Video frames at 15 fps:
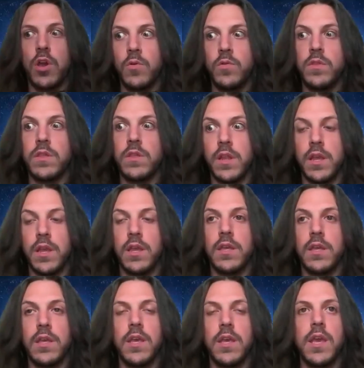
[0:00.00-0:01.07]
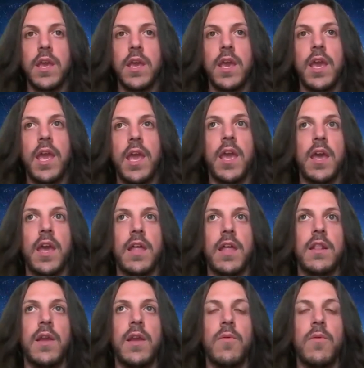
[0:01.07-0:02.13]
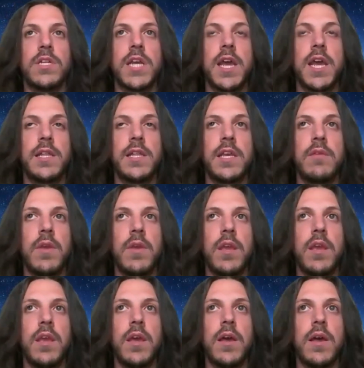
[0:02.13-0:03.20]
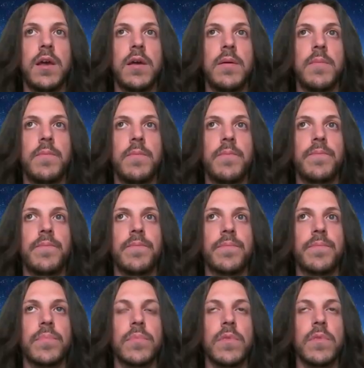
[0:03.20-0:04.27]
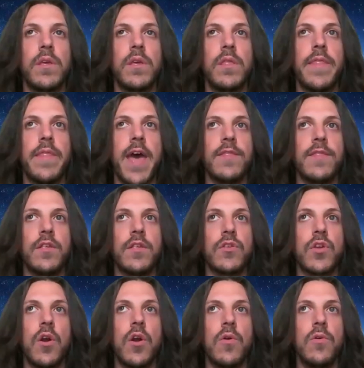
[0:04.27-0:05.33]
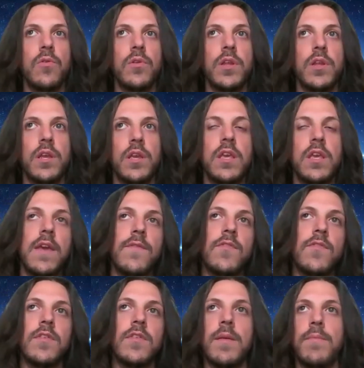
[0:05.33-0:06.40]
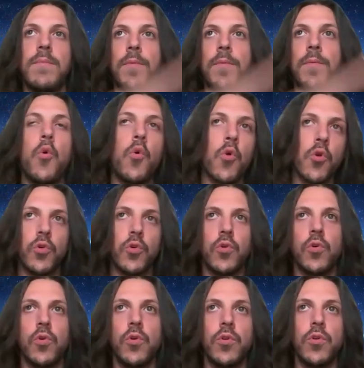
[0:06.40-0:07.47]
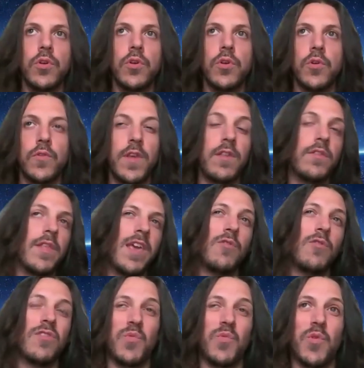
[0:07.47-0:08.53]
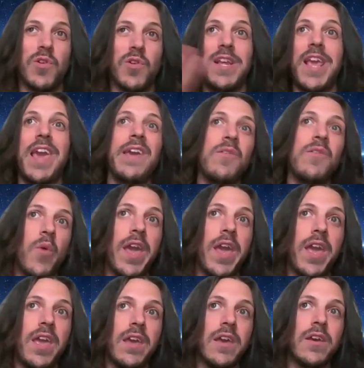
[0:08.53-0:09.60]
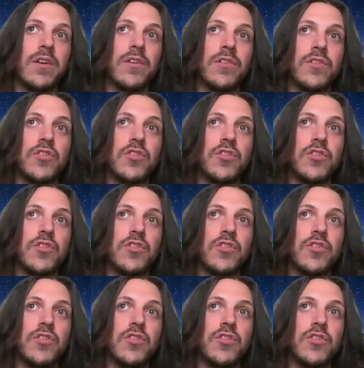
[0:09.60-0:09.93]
codes in it, and they were telling me that this code gives them the portal. They use the word gateway